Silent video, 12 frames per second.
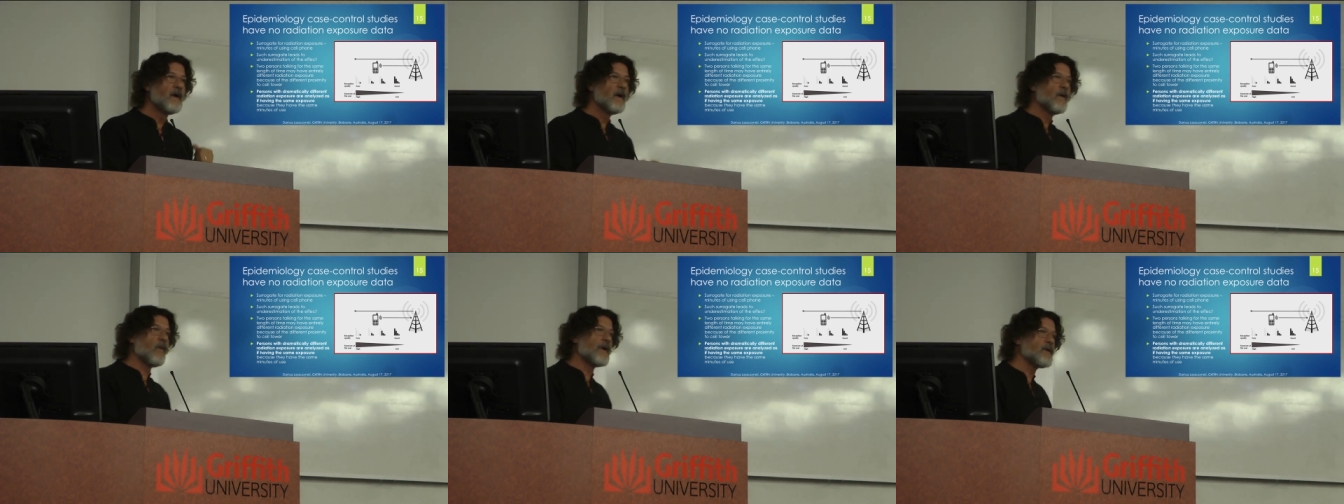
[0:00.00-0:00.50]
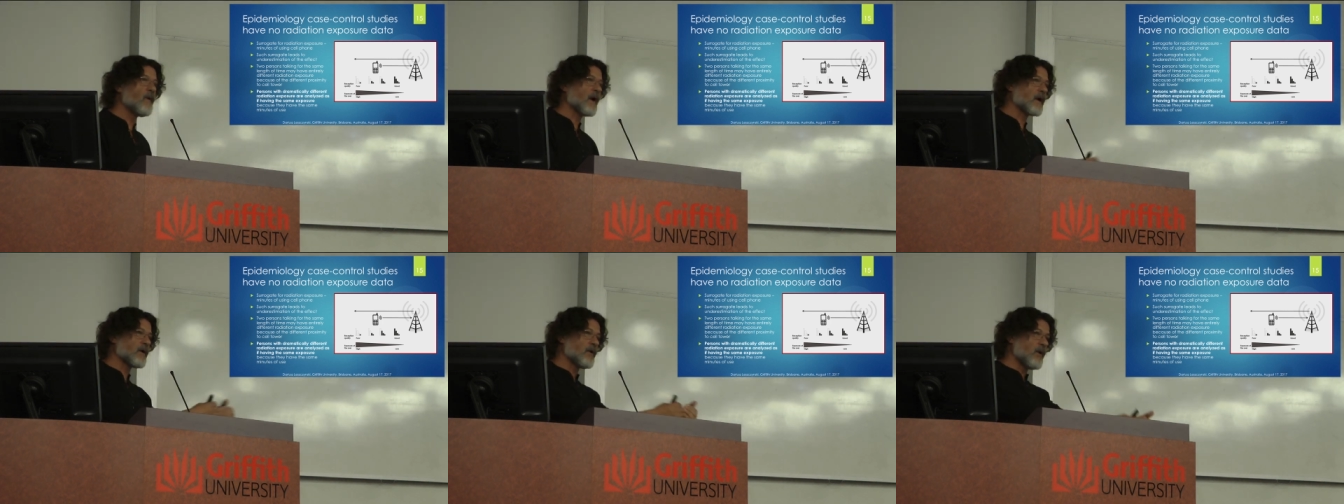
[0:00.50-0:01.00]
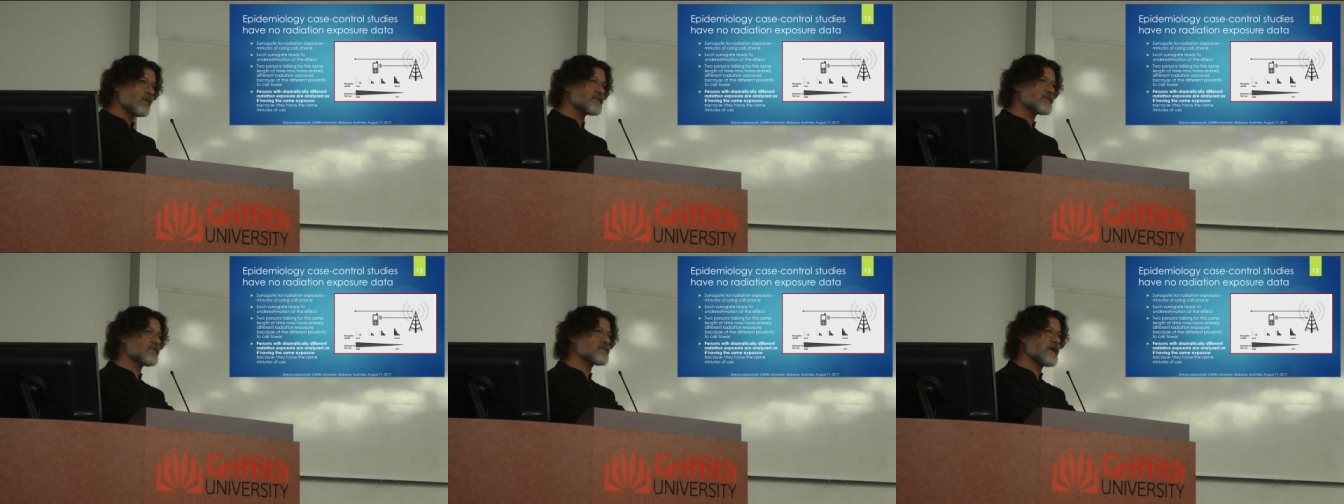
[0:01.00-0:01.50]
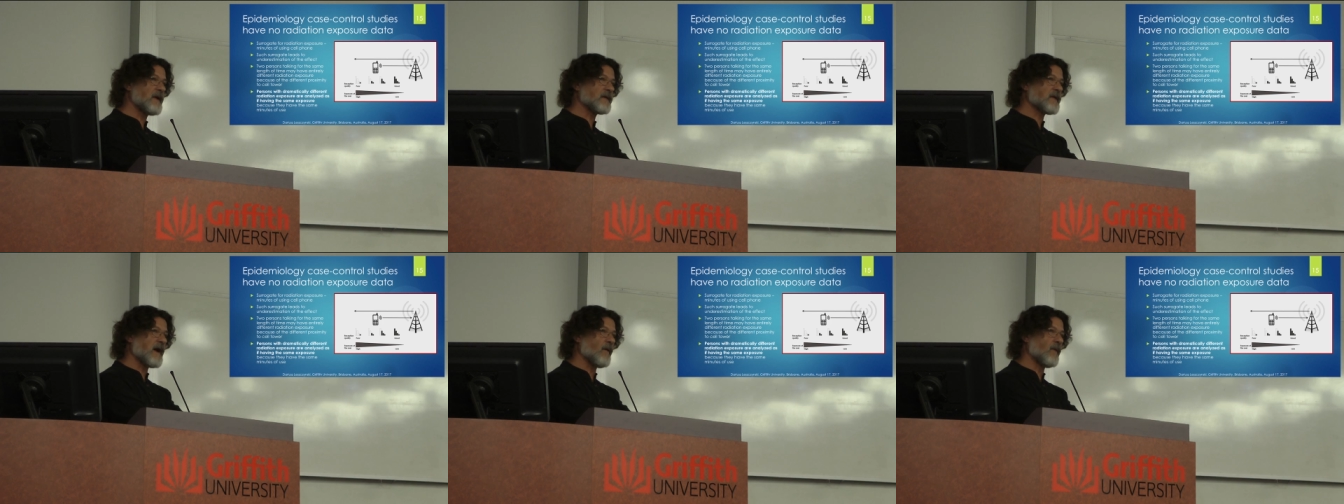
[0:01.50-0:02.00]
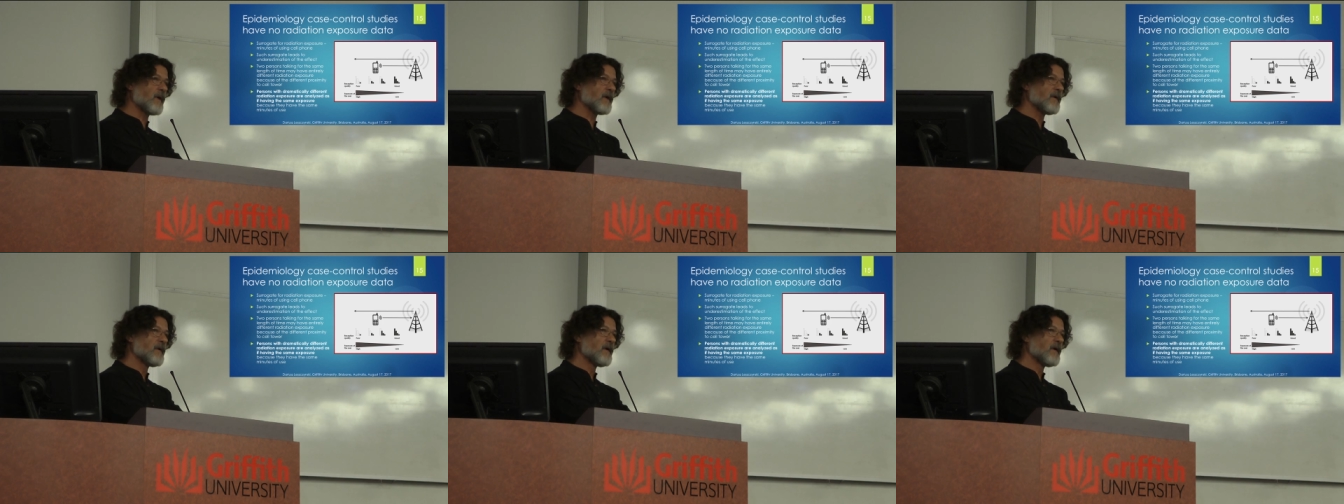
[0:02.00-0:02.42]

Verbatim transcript: When you are close to cell tower,